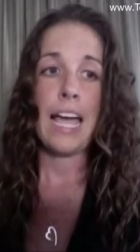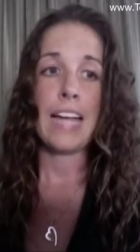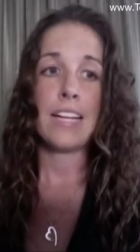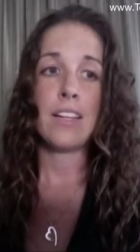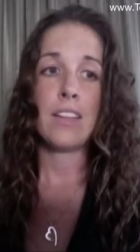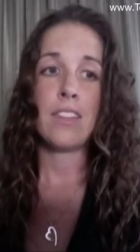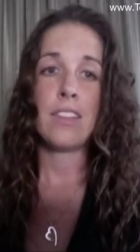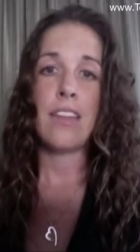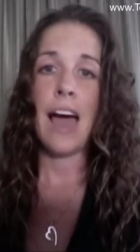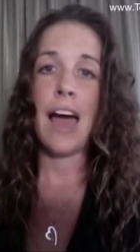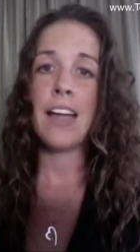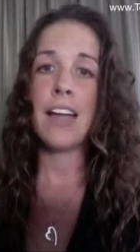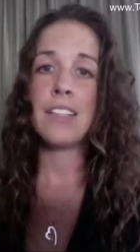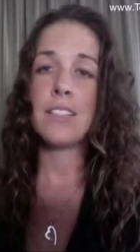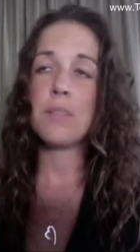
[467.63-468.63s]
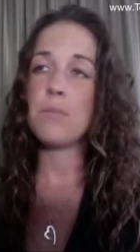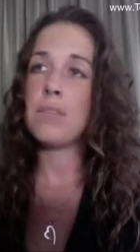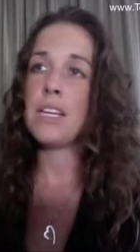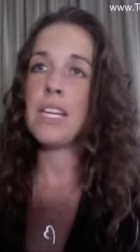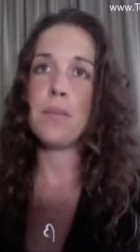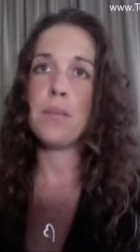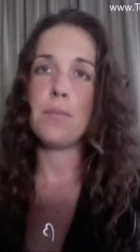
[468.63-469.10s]
And that to
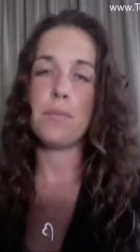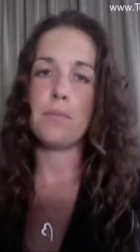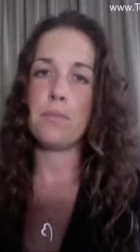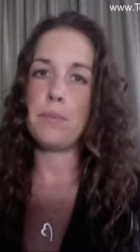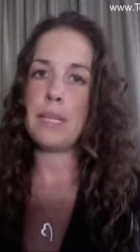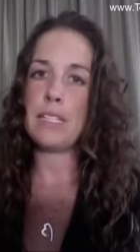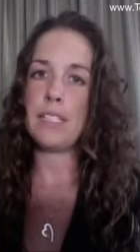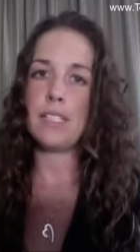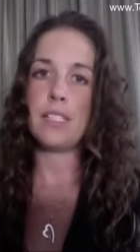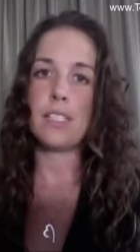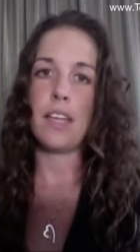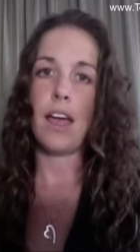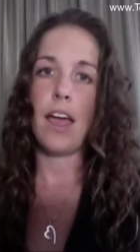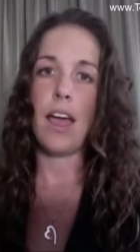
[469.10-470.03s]
me means